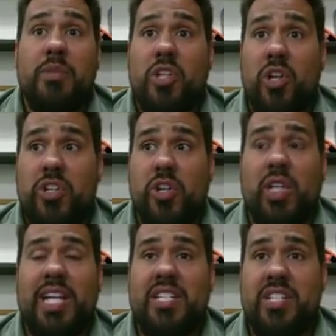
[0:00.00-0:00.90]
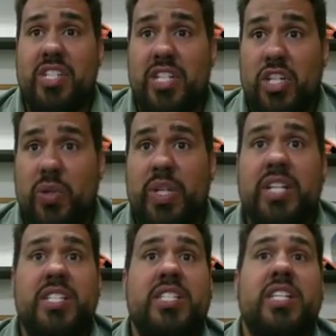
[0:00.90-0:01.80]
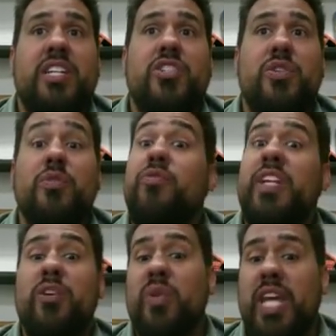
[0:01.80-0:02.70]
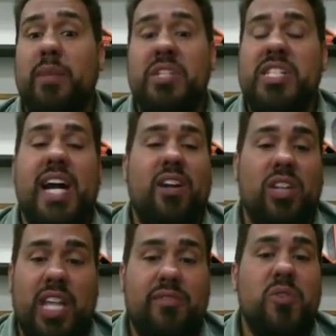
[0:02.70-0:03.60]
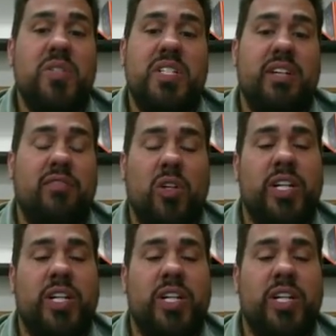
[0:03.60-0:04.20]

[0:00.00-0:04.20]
turn your lessons and units into video game style levels of